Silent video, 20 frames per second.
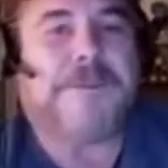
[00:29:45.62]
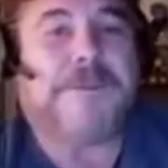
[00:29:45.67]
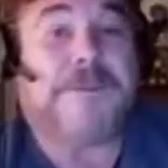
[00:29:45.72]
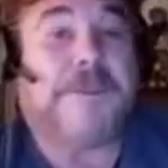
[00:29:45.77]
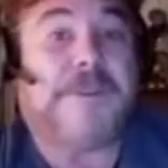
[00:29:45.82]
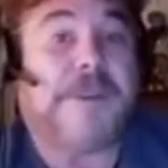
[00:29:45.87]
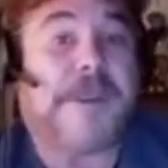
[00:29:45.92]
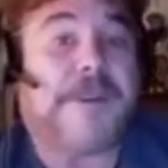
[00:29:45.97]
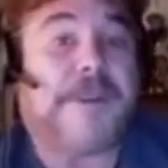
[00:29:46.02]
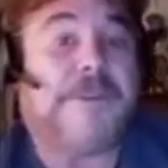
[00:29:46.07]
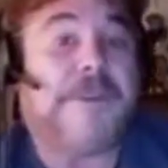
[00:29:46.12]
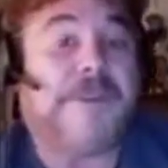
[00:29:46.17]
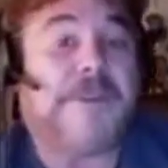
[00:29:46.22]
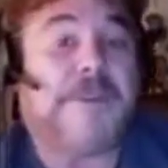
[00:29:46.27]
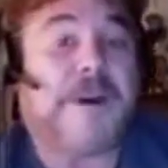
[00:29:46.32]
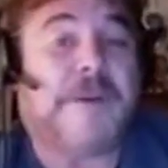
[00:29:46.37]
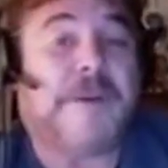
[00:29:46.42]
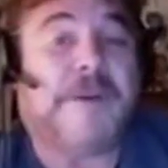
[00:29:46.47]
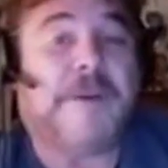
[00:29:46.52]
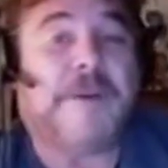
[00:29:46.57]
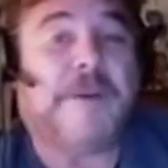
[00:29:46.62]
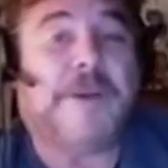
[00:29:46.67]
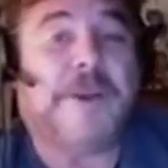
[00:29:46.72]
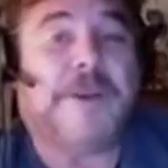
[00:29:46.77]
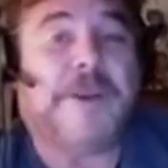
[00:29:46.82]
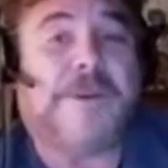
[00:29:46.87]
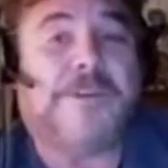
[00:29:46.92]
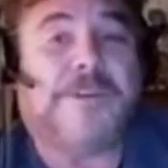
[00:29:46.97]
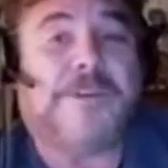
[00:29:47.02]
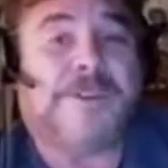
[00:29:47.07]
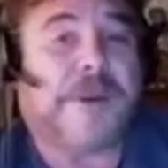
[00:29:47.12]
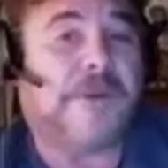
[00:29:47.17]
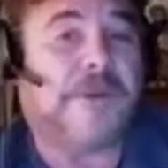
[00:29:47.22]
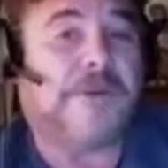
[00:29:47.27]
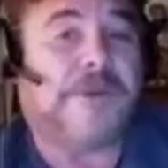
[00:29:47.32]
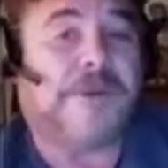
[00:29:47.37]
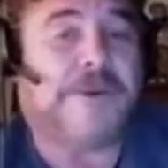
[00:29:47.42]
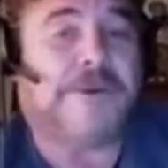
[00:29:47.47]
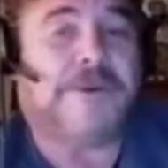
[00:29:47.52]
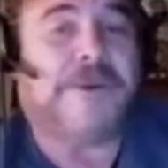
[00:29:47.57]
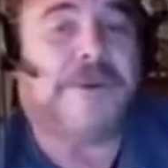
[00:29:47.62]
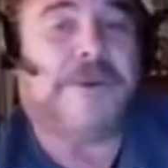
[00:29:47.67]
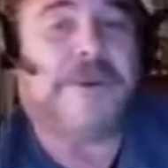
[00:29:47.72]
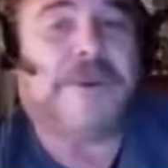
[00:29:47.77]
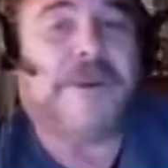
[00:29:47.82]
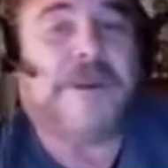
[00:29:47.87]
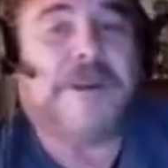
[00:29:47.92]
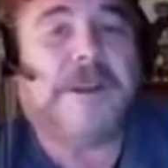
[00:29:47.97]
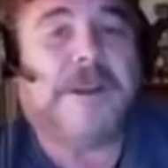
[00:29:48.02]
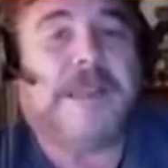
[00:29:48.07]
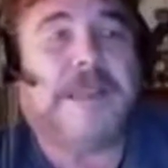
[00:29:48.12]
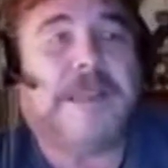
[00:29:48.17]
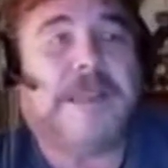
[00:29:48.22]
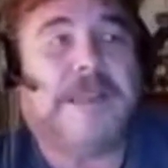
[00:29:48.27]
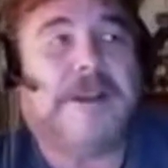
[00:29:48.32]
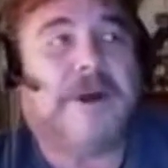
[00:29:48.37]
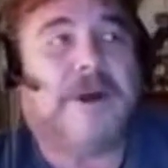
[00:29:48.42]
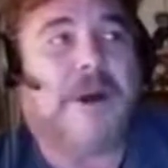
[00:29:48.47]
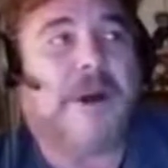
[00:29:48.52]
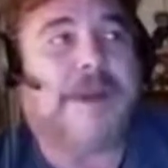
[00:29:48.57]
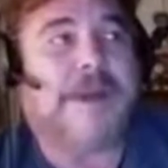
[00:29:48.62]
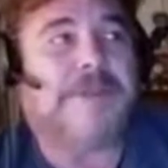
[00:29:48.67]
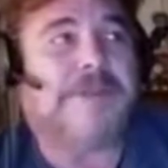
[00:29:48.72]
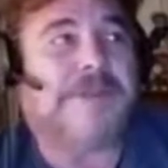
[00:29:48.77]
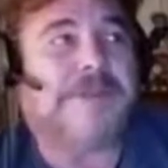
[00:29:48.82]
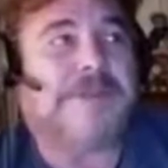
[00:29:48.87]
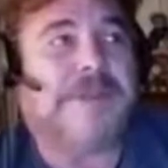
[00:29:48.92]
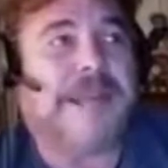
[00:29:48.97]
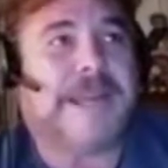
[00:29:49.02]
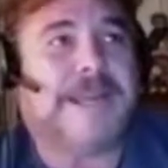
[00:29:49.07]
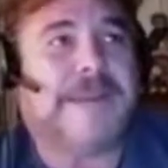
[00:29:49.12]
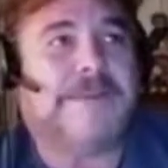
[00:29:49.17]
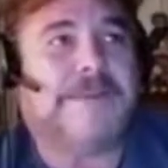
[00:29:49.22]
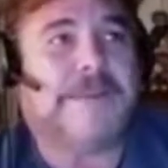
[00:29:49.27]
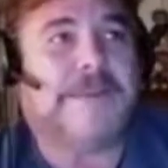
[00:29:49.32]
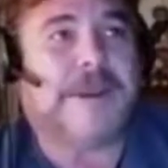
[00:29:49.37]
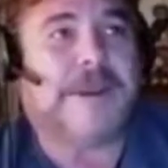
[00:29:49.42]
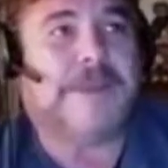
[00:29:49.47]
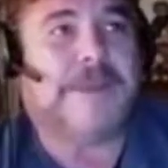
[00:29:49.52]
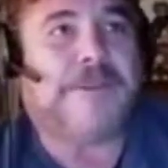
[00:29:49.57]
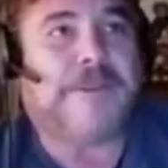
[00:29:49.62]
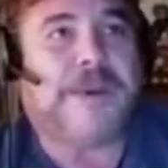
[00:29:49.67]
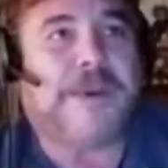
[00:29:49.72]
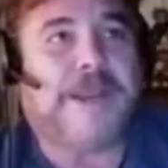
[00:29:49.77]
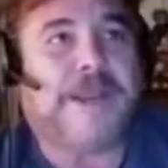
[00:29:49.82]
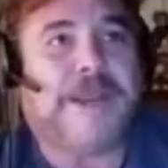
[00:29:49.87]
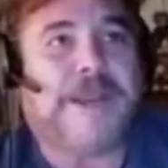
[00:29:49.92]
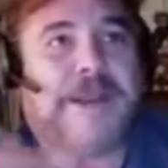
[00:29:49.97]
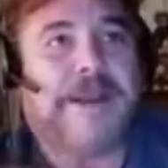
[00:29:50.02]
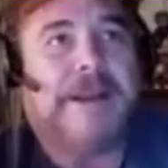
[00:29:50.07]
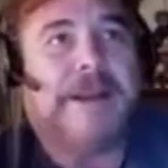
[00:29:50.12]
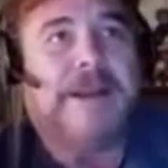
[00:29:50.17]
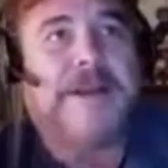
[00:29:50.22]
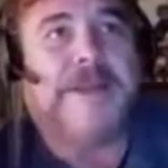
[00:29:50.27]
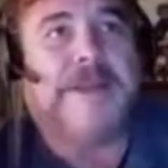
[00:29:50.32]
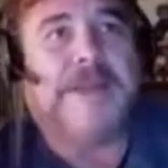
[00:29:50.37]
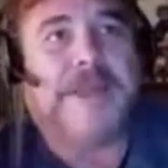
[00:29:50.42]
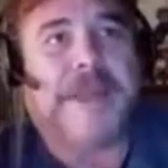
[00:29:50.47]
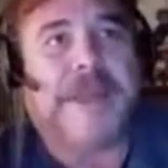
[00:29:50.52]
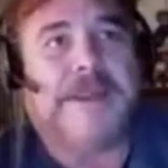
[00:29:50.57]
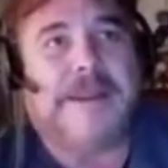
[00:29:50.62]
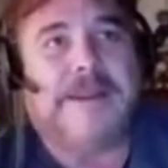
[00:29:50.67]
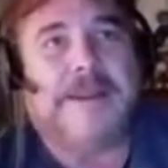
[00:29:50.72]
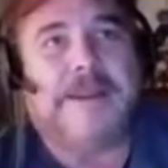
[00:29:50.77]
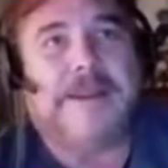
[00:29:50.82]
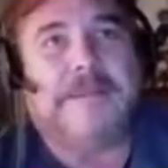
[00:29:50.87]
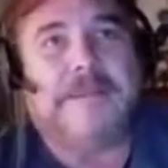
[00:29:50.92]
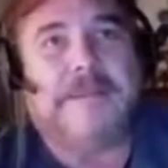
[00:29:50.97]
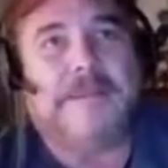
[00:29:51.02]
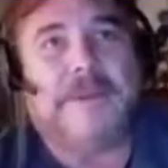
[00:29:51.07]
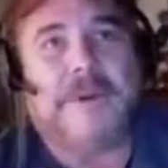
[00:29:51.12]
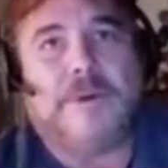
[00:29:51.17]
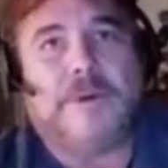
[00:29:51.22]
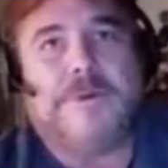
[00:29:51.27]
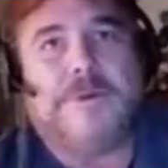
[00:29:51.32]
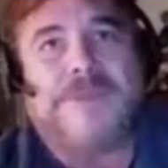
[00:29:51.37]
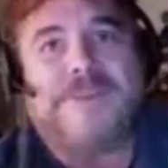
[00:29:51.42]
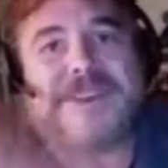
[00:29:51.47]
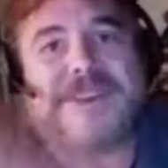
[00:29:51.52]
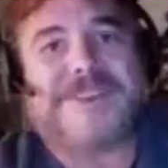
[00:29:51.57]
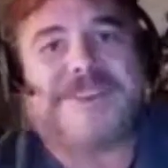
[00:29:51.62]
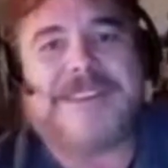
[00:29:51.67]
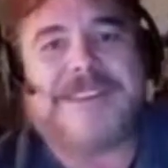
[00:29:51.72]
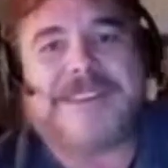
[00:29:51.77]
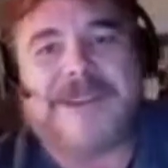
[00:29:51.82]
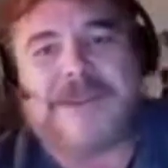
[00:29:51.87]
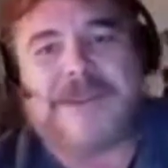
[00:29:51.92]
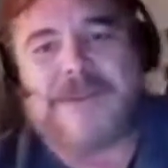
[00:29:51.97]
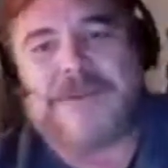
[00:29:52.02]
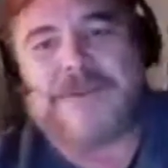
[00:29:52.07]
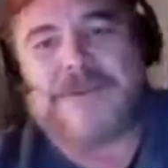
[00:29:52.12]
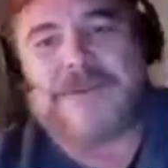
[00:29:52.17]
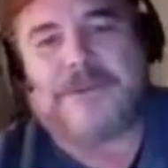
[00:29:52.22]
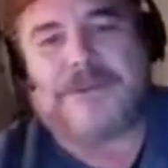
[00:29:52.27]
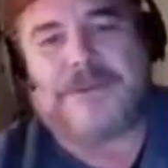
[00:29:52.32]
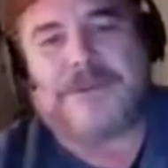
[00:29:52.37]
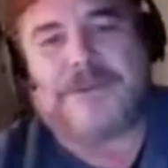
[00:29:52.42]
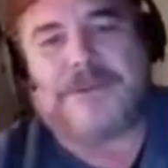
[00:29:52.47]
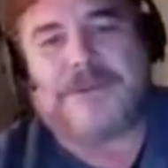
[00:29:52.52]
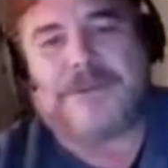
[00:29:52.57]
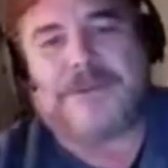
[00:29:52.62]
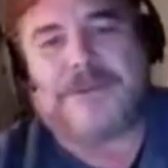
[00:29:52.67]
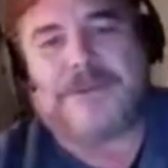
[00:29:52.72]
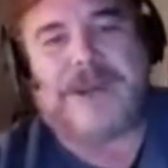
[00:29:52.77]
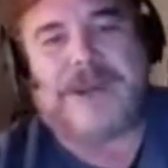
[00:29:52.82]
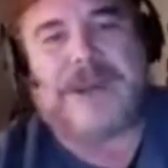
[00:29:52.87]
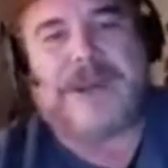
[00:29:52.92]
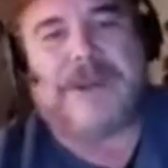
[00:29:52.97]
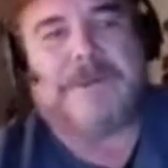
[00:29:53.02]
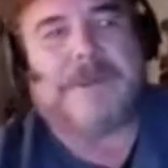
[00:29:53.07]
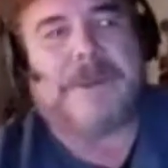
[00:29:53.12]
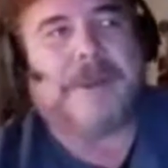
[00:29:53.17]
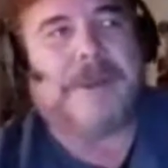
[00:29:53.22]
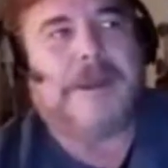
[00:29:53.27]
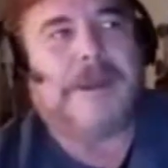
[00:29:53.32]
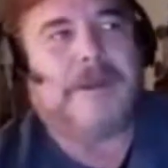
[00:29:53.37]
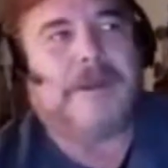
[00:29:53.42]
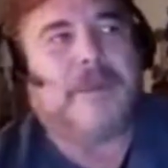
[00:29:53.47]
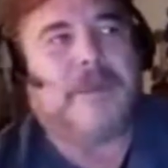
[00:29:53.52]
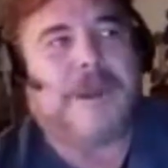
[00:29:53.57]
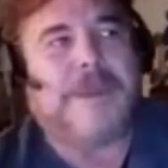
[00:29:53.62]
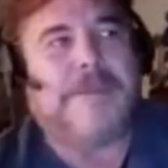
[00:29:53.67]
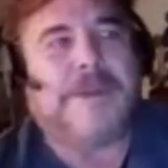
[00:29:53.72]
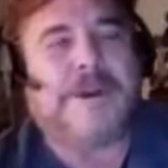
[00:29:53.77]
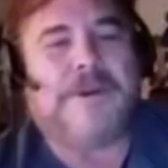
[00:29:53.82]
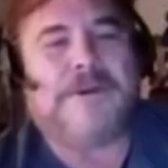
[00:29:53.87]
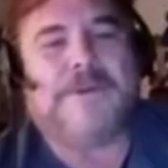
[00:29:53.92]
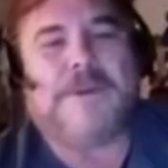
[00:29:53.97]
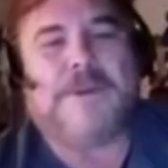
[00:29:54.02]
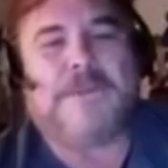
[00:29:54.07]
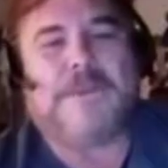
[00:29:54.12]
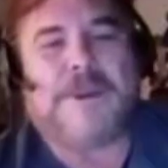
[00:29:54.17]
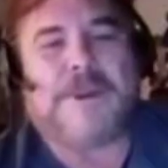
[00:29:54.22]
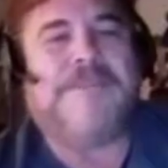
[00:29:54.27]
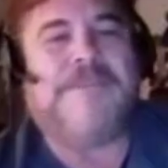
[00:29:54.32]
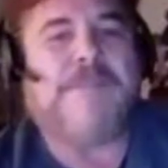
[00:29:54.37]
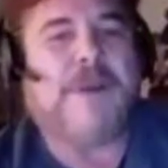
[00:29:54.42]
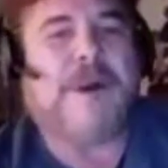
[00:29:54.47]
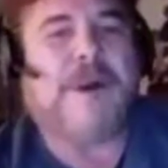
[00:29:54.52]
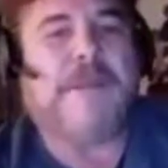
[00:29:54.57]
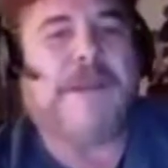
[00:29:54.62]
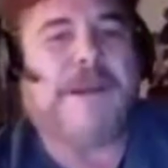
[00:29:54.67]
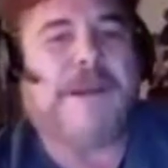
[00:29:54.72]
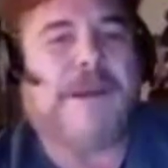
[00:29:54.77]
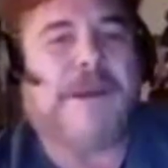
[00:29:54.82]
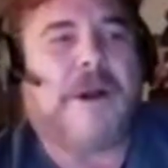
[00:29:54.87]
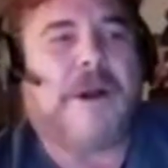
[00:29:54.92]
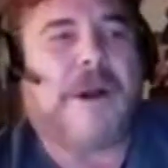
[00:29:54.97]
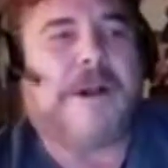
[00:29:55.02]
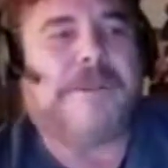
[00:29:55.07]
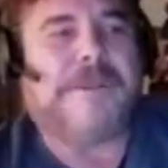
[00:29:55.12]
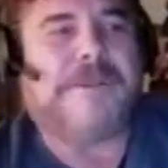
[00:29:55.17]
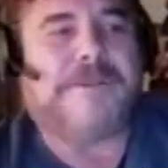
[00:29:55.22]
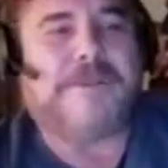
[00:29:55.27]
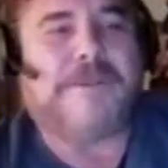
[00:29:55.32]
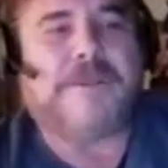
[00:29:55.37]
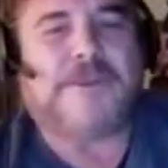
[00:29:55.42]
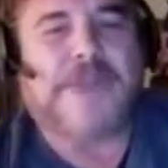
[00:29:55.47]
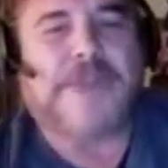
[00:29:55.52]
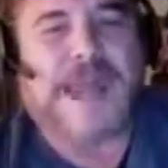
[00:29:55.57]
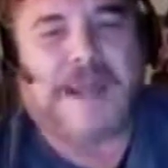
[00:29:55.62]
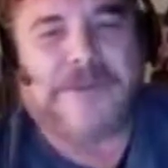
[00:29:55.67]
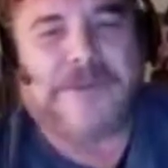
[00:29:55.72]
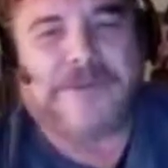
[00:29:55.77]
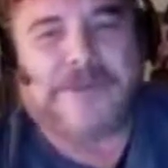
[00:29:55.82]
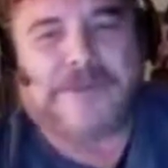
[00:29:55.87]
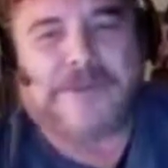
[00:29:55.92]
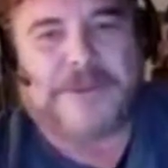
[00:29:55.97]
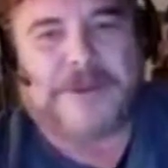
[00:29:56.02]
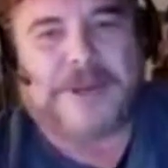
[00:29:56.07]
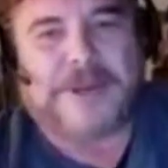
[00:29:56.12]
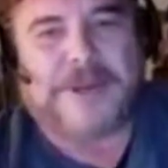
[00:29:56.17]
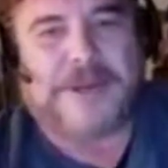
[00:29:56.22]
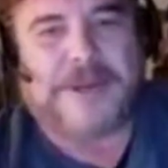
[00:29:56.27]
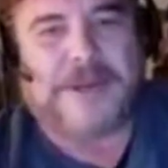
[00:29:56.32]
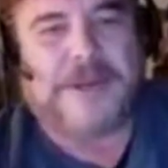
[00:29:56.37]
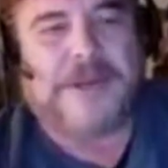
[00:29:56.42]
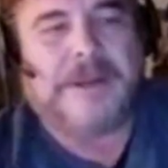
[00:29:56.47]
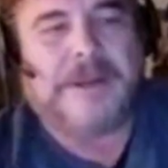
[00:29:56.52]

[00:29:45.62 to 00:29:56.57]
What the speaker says: Philadelphia experiment, when the USS Eldridge in August of 1943 then moves 60 years through time, reappears for a brief moment in August of 2003,